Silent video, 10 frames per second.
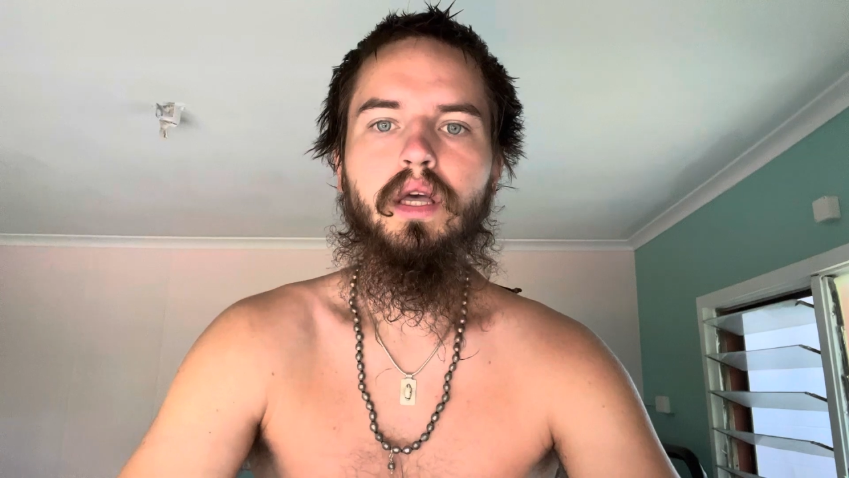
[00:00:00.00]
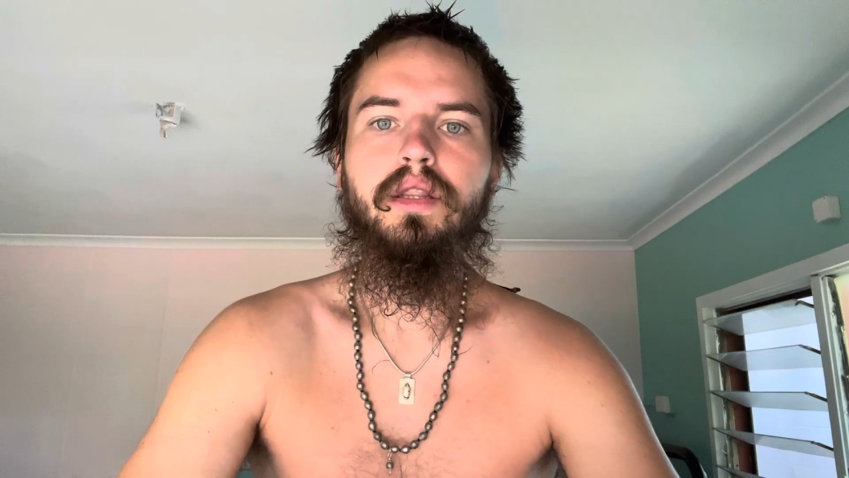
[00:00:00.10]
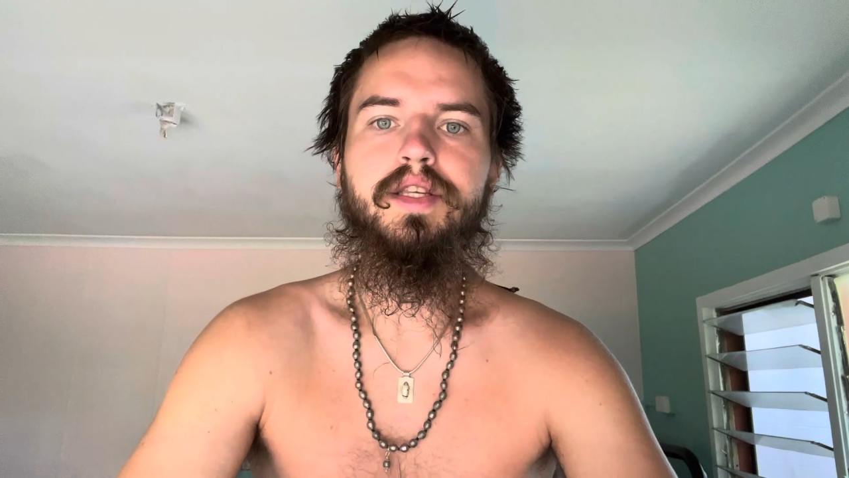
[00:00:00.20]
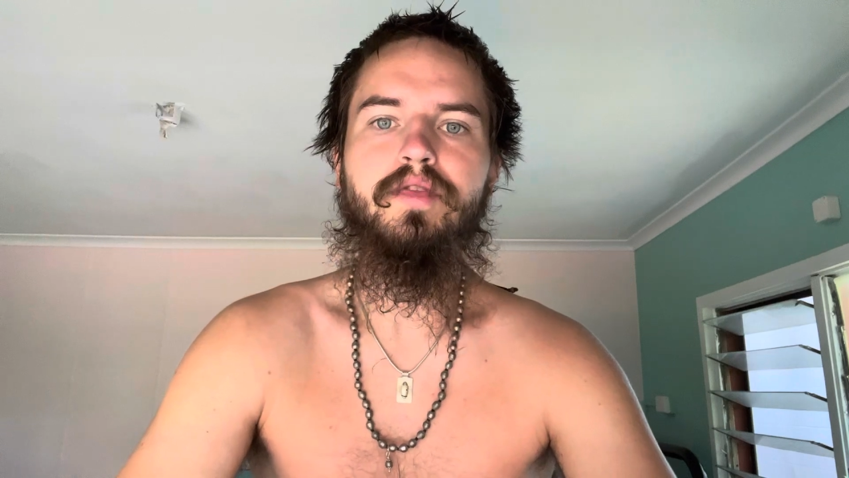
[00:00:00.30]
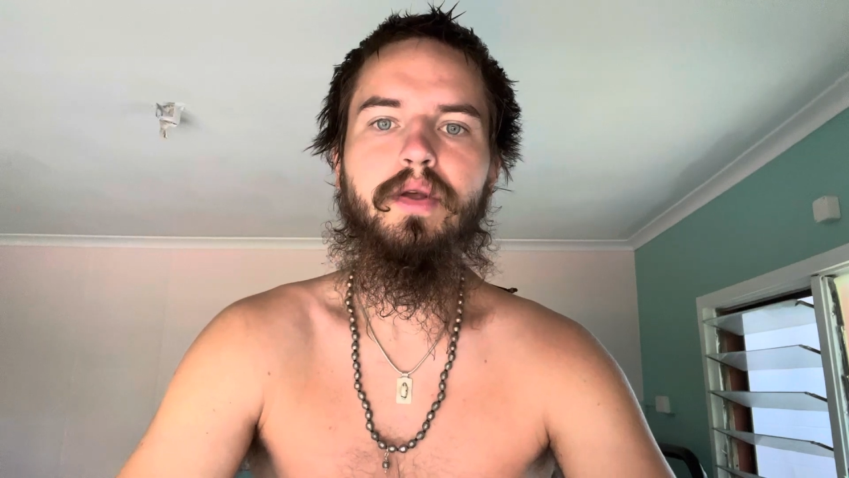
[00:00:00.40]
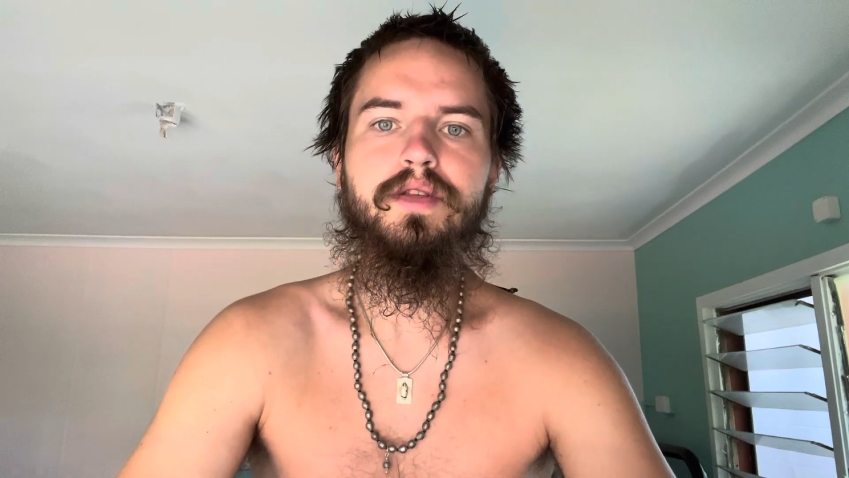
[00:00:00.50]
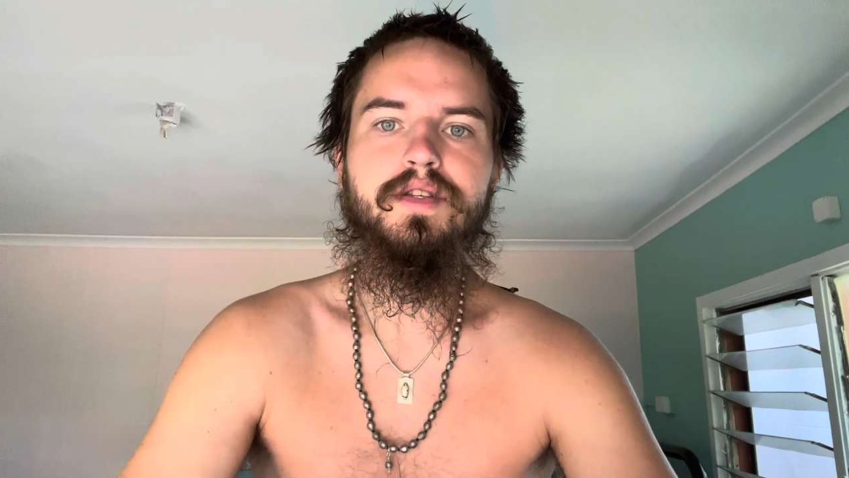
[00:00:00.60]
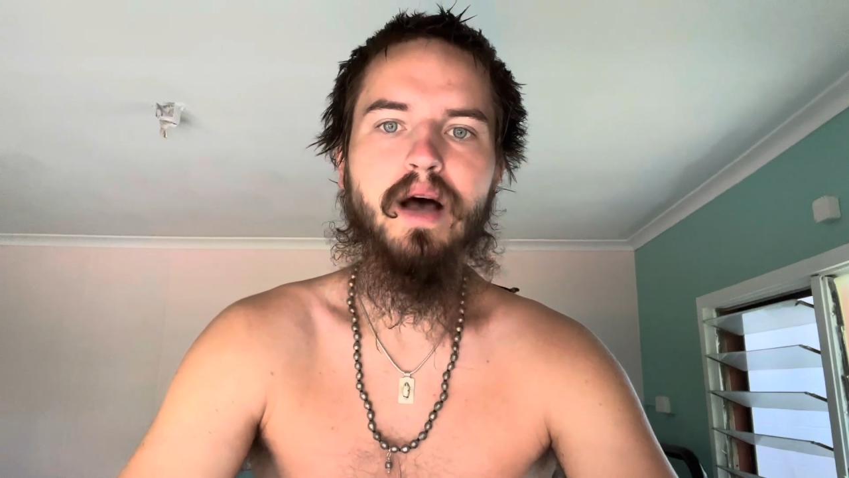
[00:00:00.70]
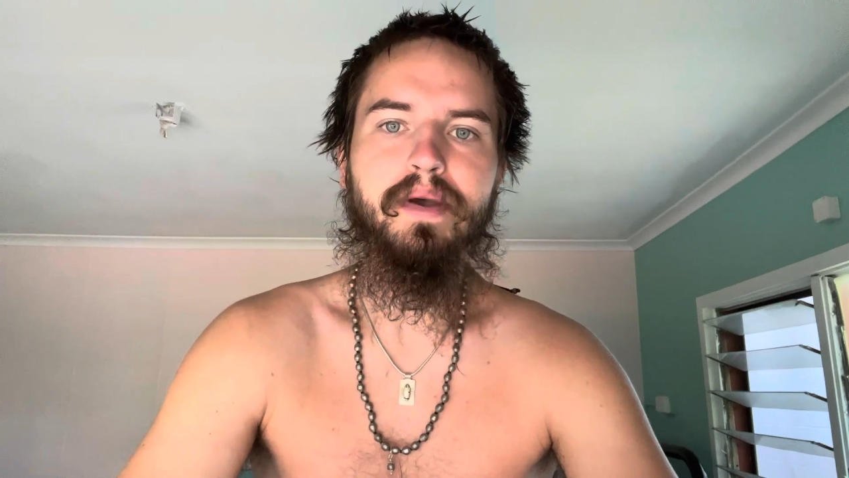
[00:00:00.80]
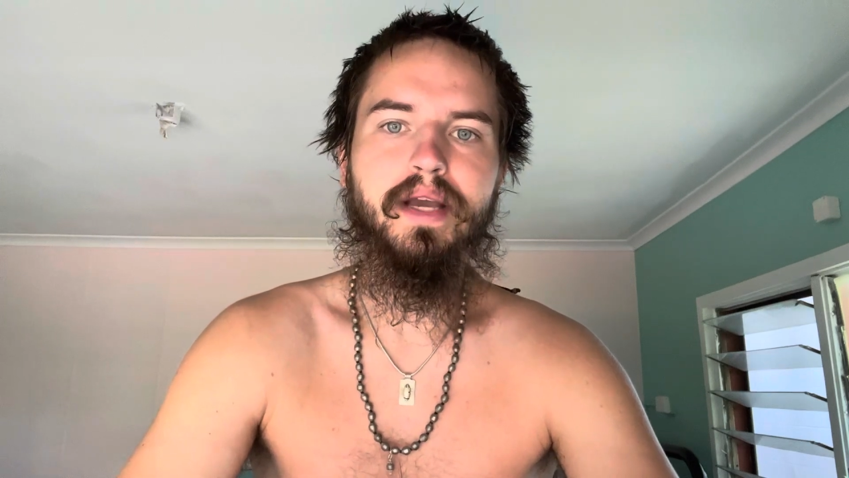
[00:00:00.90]
This video's
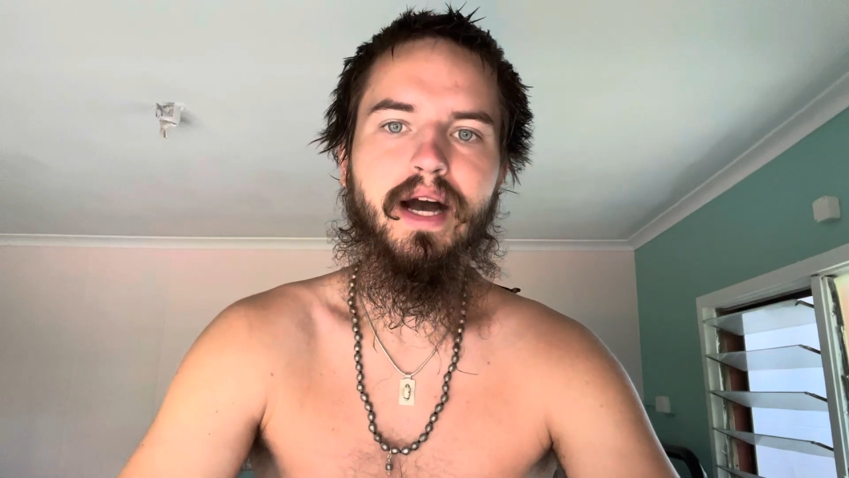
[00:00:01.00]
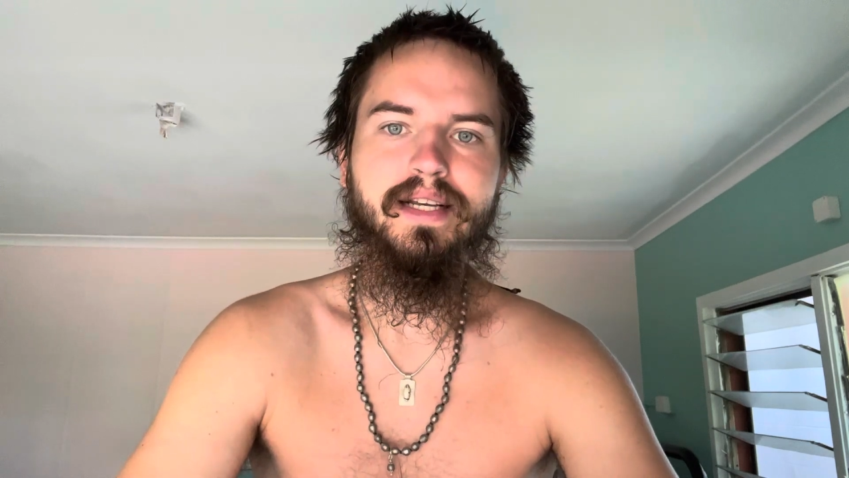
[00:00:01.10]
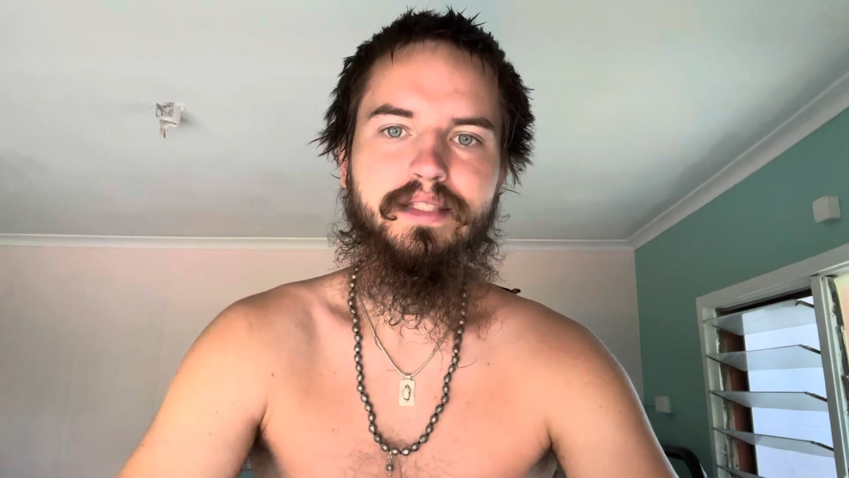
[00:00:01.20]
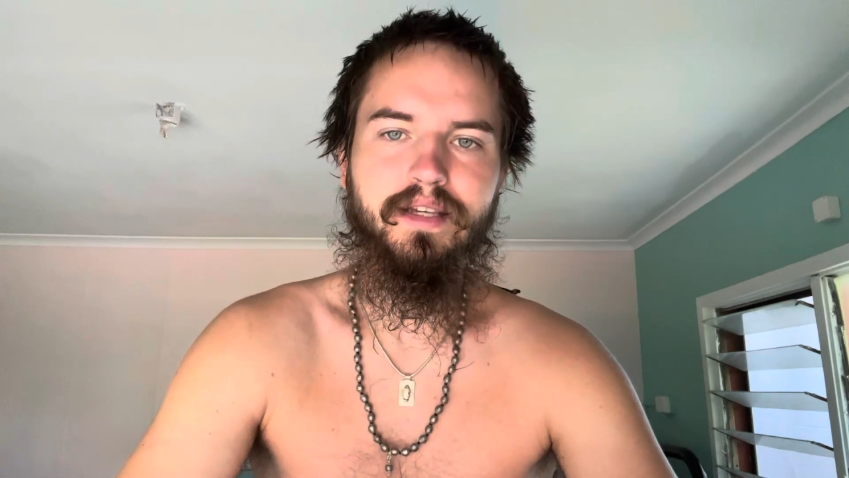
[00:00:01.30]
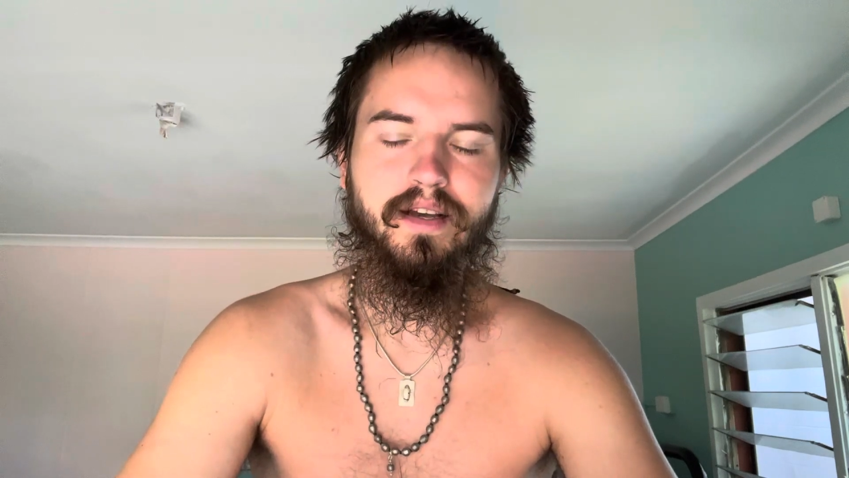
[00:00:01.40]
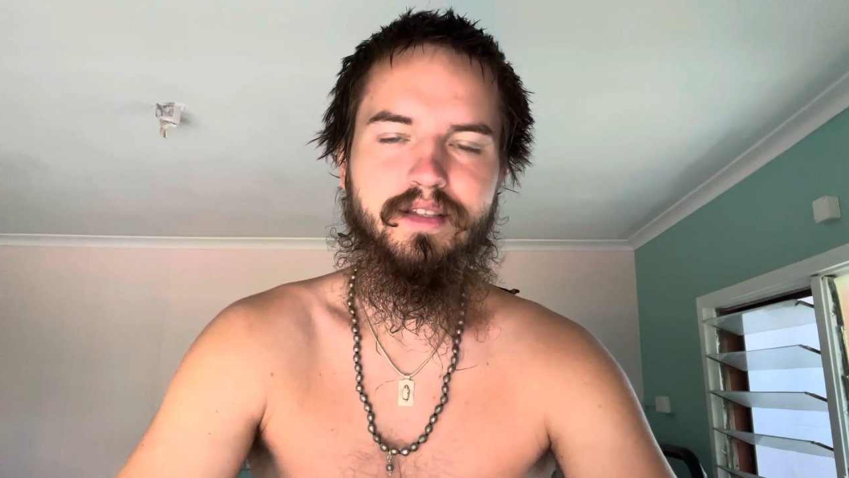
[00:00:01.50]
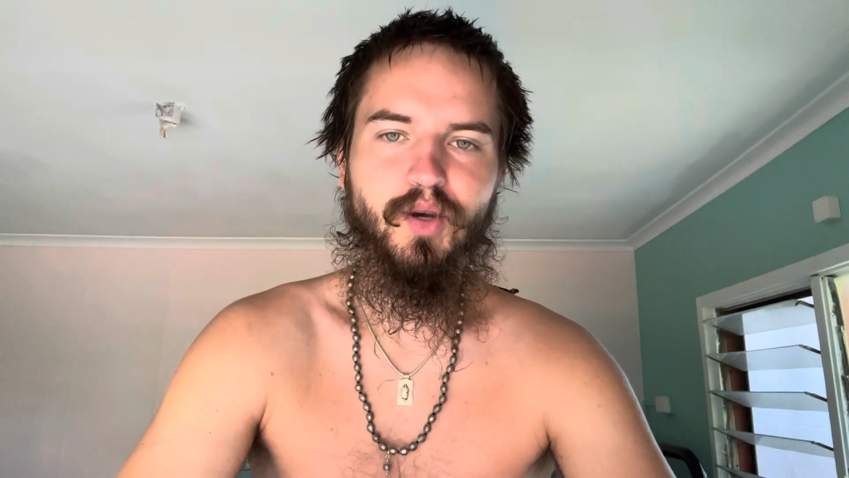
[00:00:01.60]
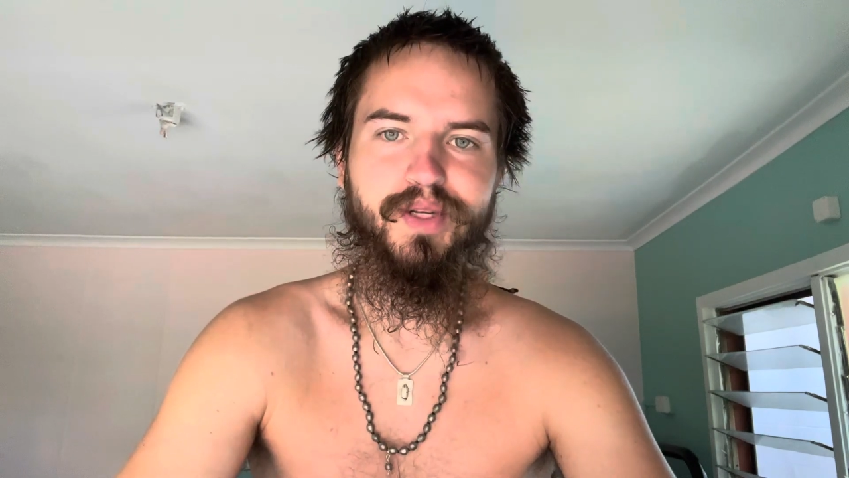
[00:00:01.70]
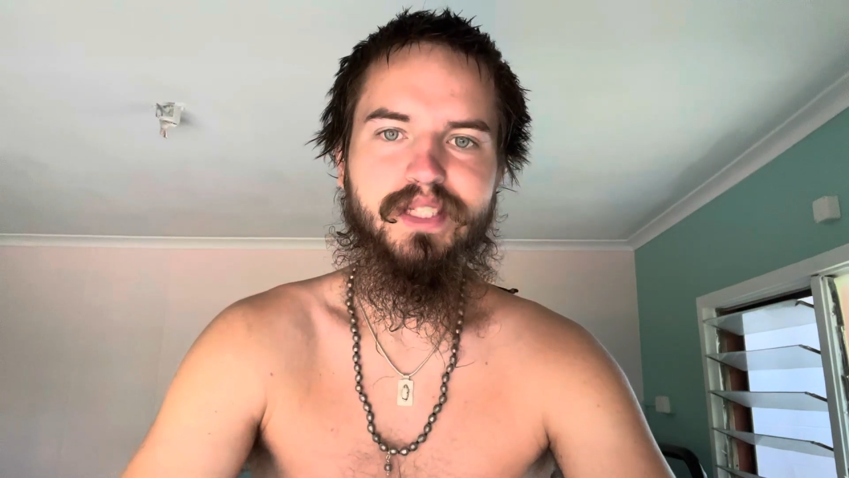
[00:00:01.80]
topic idea is going